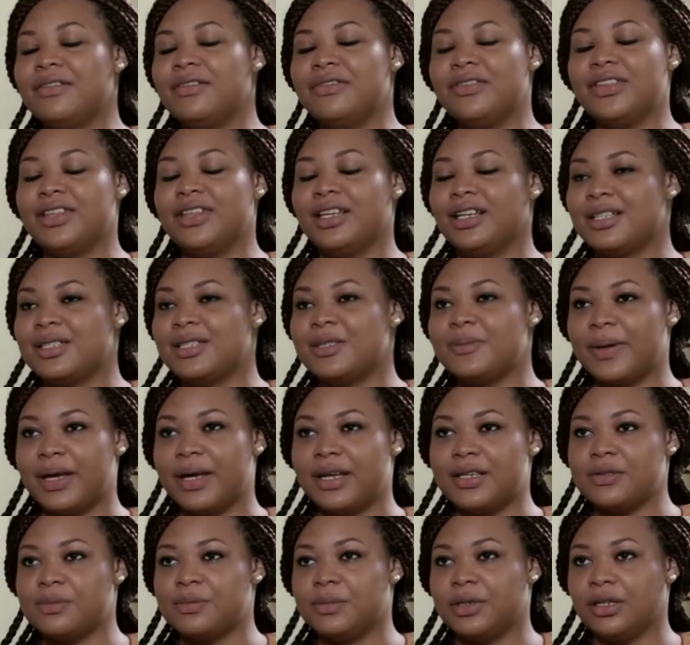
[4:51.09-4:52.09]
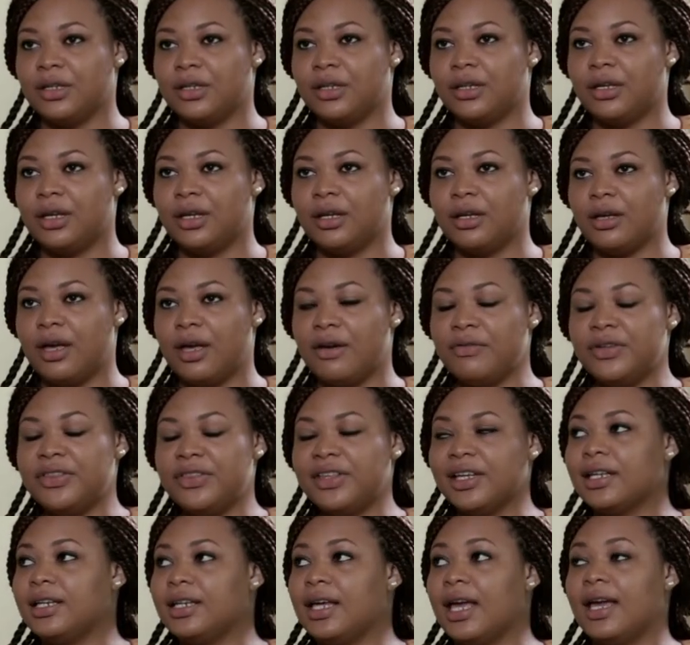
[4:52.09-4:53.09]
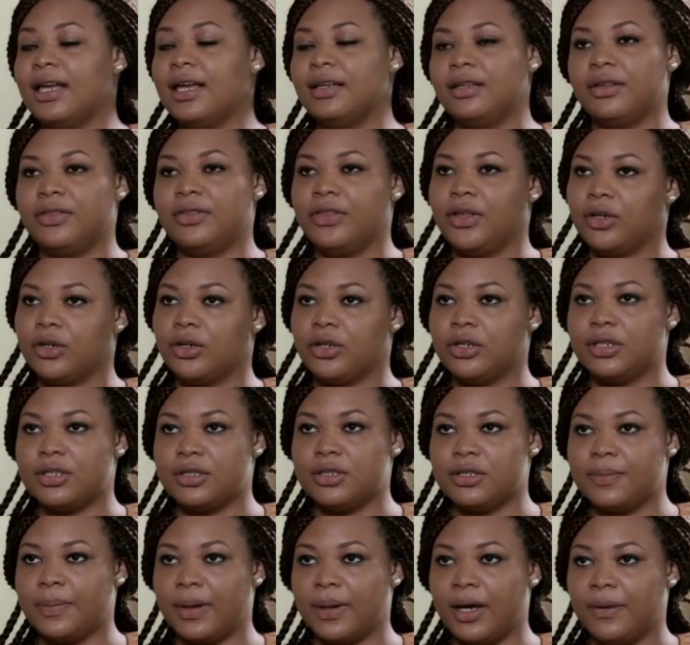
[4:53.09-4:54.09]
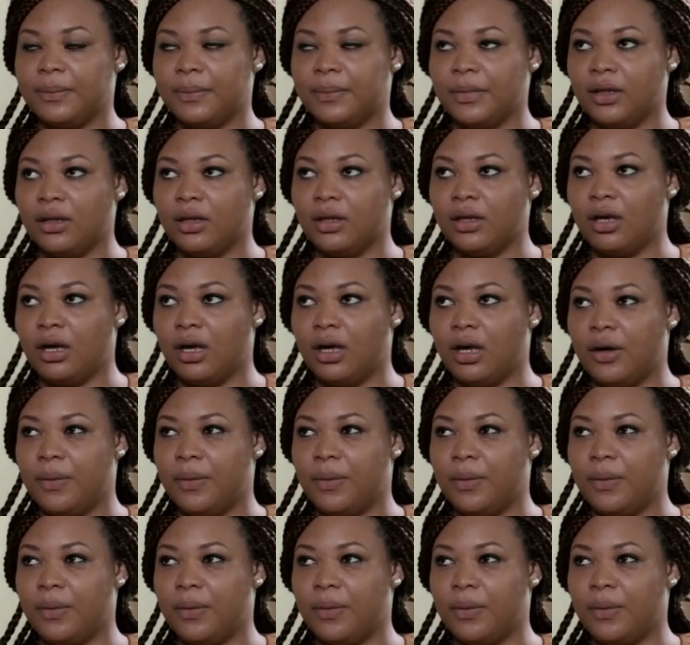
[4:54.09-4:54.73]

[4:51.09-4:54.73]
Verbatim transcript: everything inspires me. Everything and anything could inspire me.